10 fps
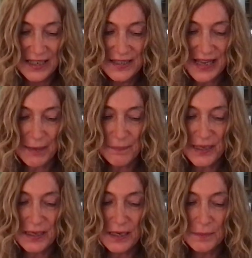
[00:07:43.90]
that
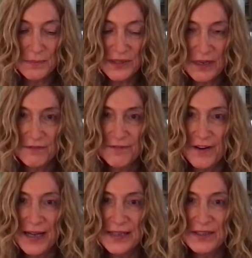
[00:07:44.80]
becomes a
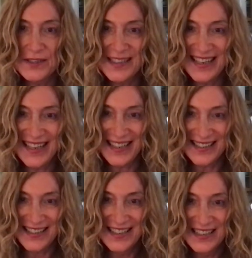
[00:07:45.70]
final
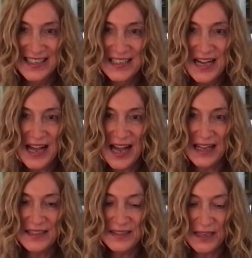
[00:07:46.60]
it.
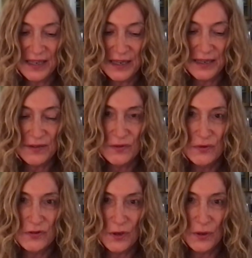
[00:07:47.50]
And
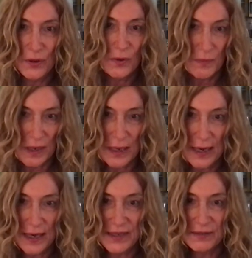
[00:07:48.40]
so
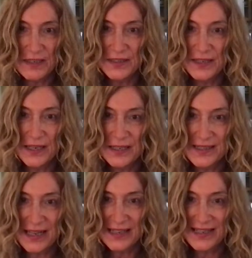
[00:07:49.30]
Adirantyena
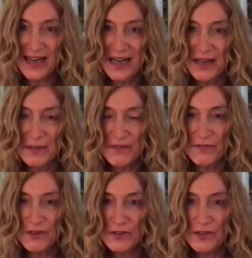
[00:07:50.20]
Sehita, the
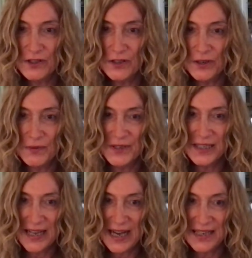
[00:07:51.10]
first along with the
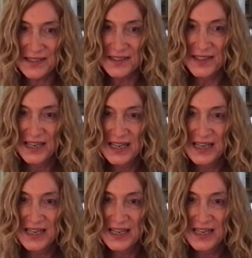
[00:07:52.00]
last,